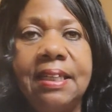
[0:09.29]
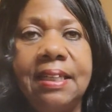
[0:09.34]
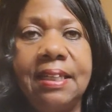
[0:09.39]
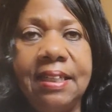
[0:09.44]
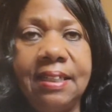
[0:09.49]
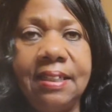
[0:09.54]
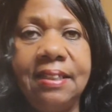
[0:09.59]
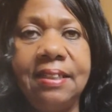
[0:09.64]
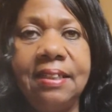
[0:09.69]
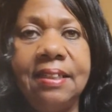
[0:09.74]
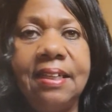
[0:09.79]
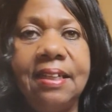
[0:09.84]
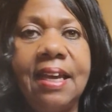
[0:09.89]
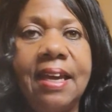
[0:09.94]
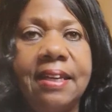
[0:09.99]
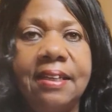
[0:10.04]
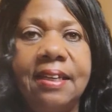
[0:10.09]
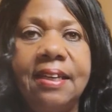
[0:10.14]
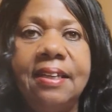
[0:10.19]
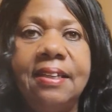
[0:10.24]
eaten at
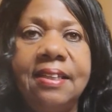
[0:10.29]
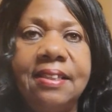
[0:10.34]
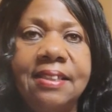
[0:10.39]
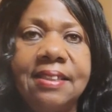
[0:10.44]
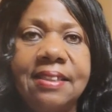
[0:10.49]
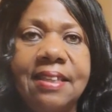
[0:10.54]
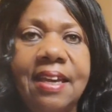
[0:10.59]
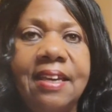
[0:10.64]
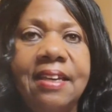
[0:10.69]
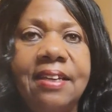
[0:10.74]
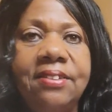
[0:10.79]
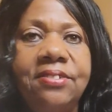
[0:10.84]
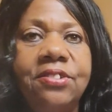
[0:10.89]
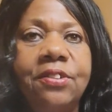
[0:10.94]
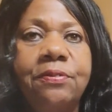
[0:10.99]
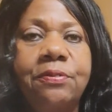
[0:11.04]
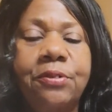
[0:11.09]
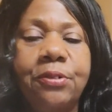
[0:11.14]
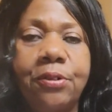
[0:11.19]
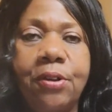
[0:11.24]
any stage of
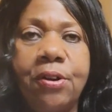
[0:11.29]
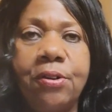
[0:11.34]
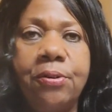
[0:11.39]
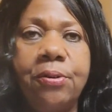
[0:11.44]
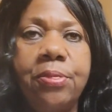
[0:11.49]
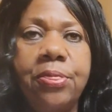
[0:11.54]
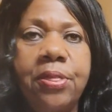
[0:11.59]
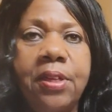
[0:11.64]
growth,